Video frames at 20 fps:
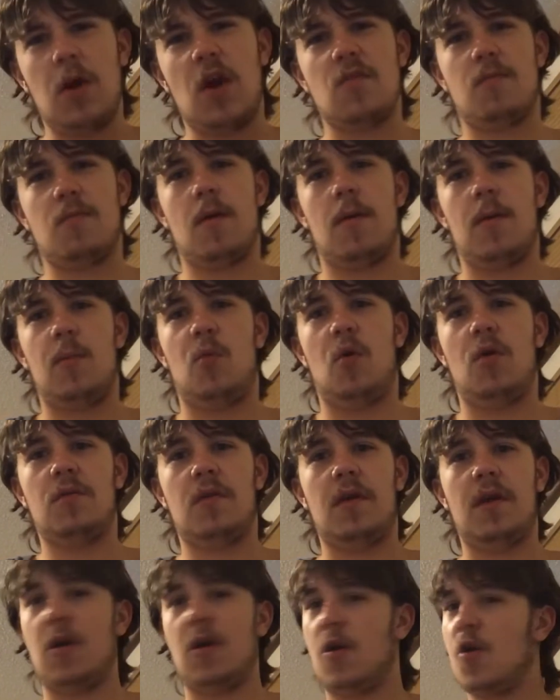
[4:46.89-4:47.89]
guys are probably
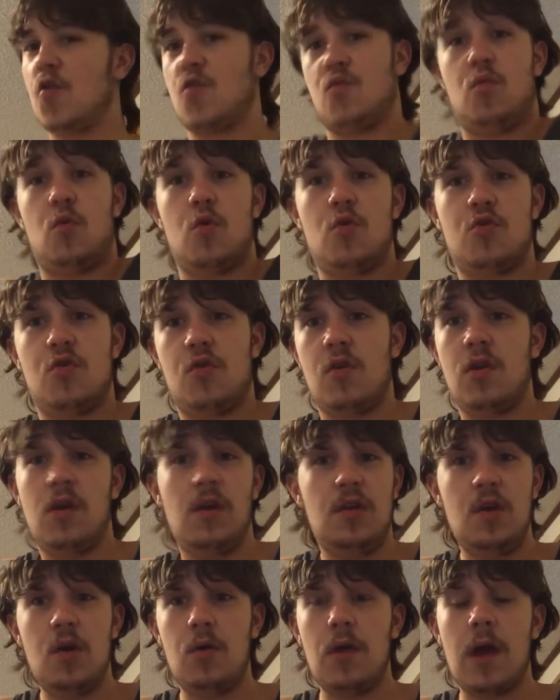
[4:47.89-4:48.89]
wondering, Urch, what you
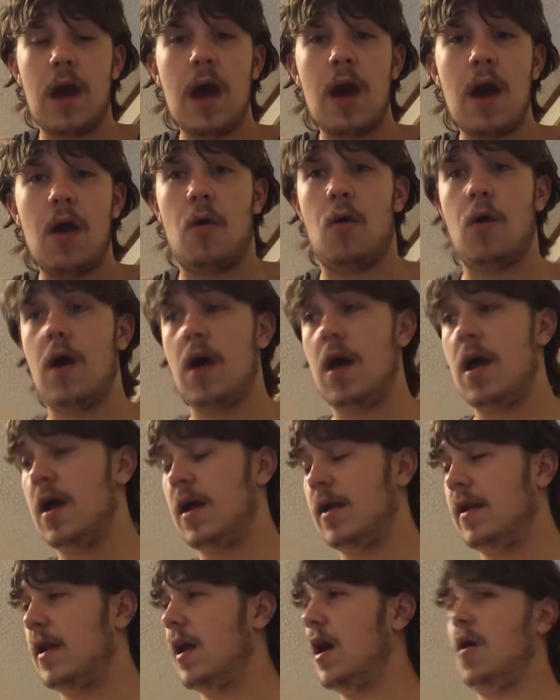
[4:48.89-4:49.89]
gonna do now?
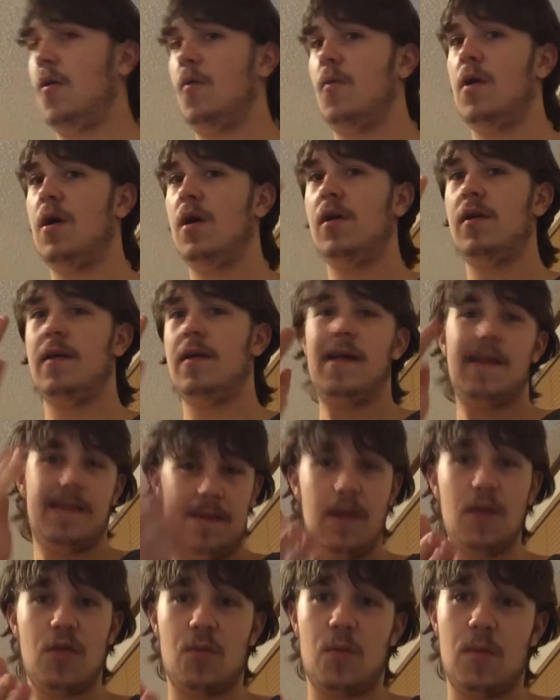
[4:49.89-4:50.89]
No, well,
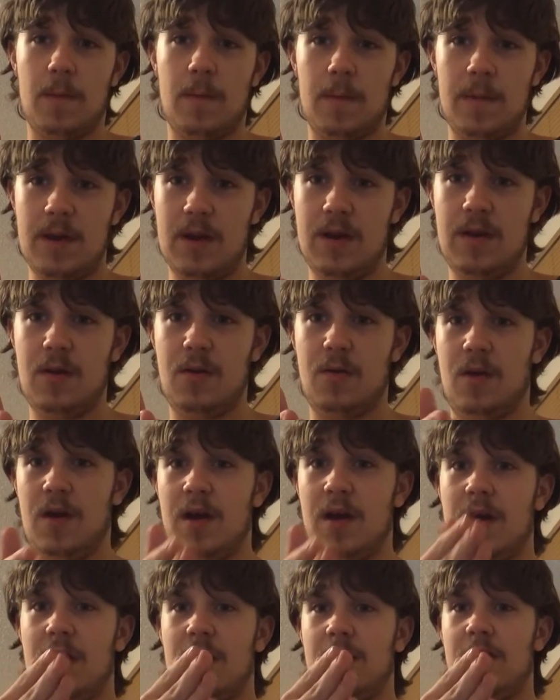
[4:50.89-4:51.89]
this is what I'm gonna do.
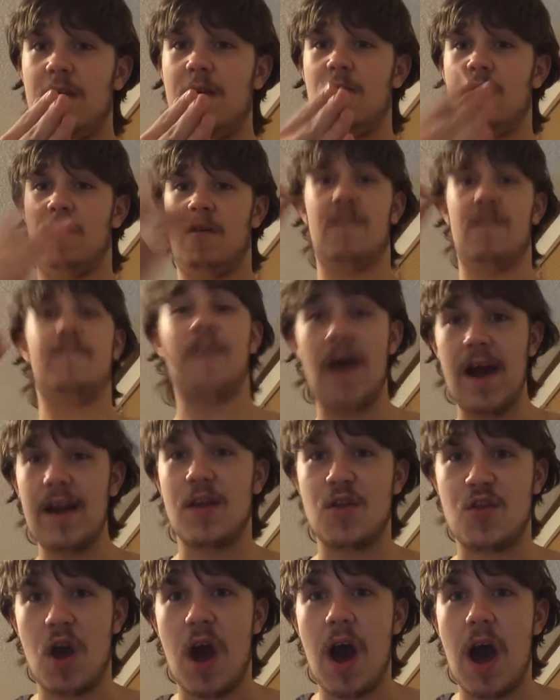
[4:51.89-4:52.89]
Do find
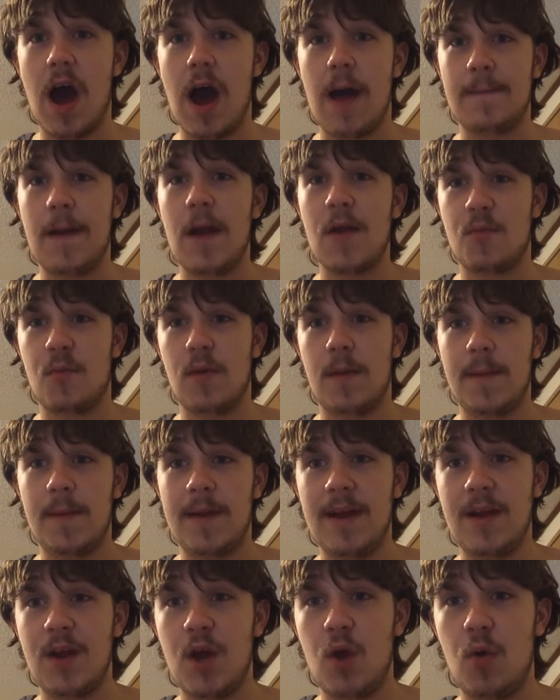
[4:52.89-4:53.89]
a job. That's what I'm
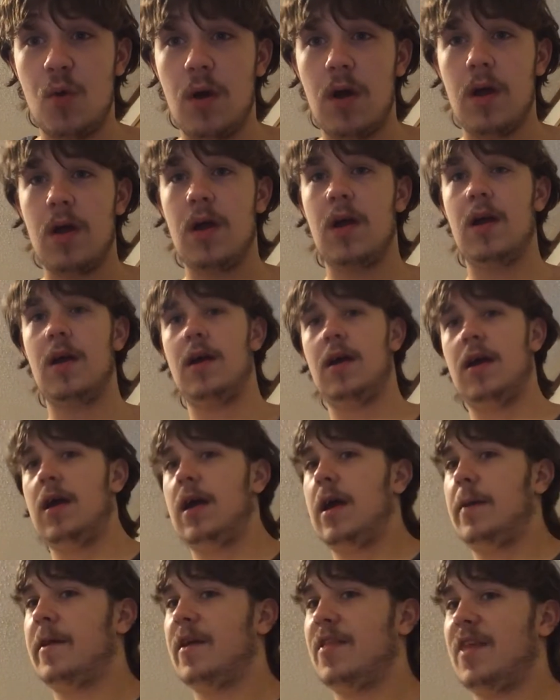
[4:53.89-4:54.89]
gonna do.
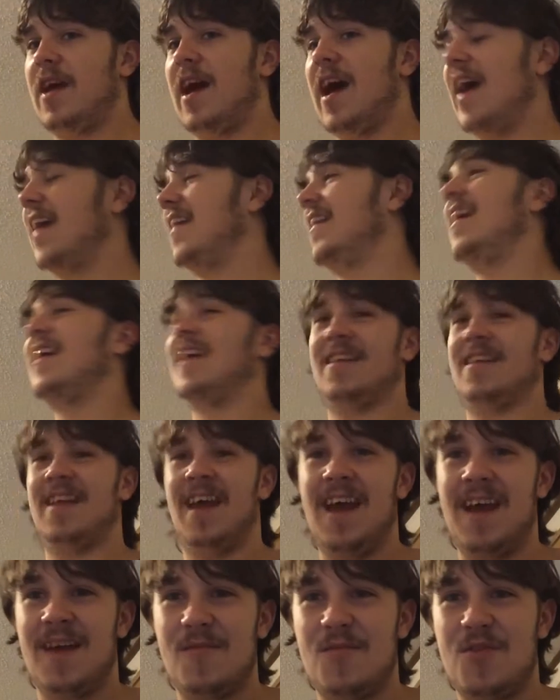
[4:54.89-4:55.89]
Cause I need a
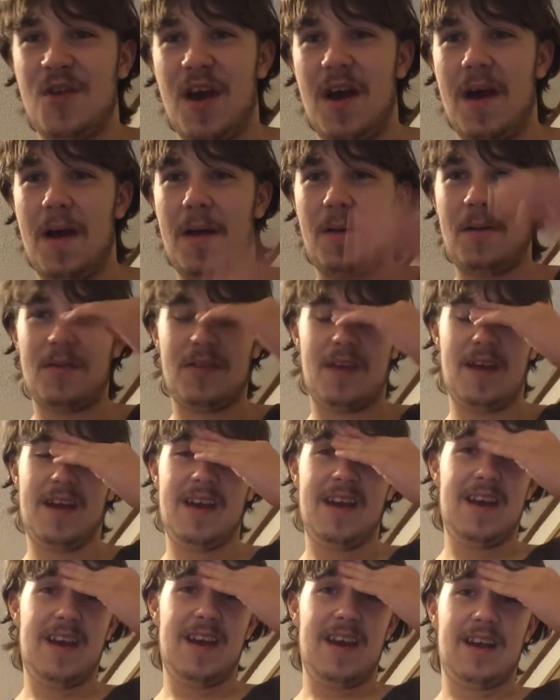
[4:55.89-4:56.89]
damn job.
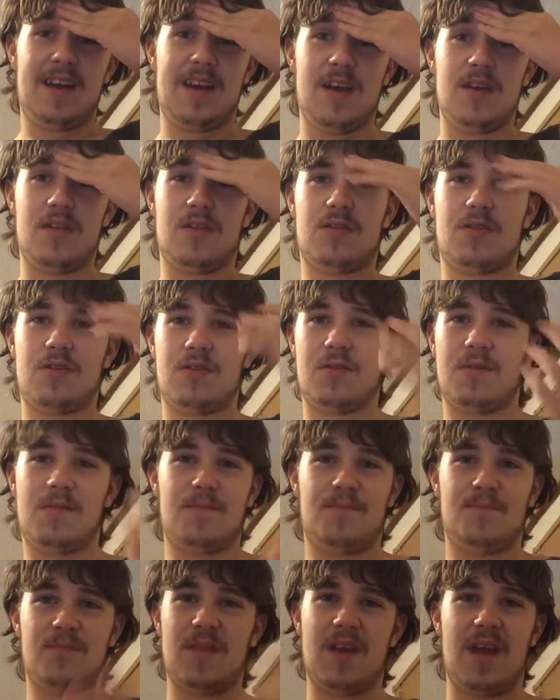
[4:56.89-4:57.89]
cause
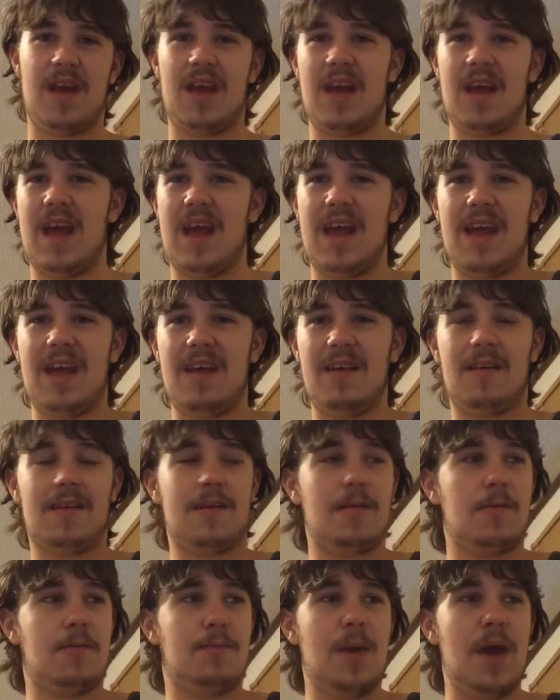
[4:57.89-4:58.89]

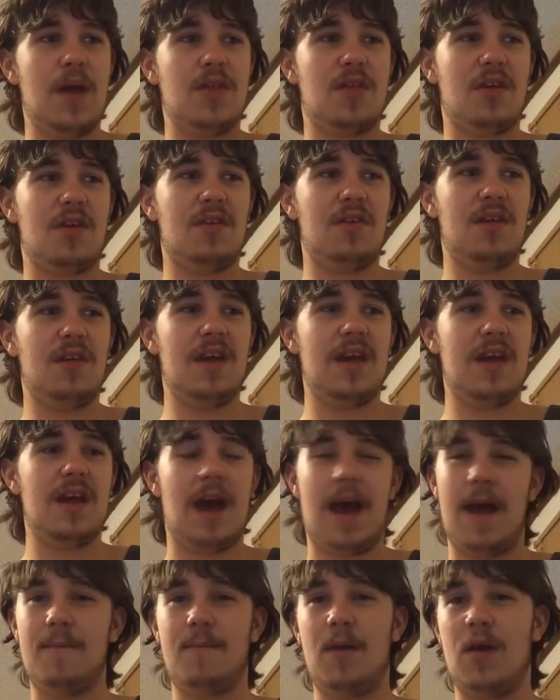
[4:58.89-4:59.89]
basically,
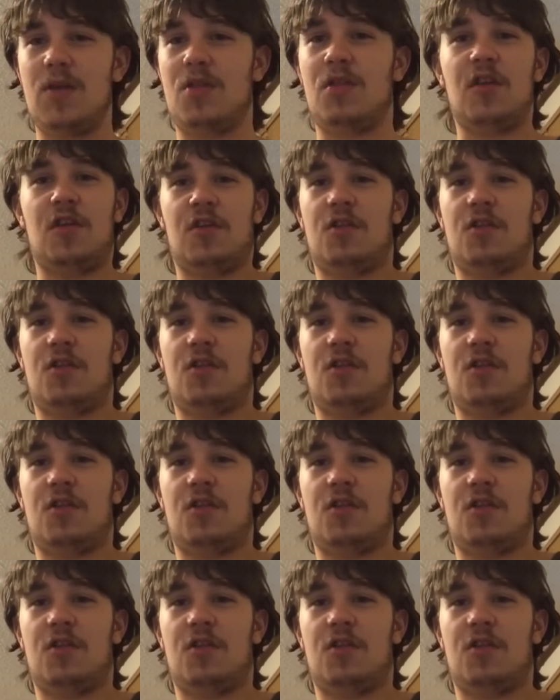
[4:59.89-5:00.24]
I'm basically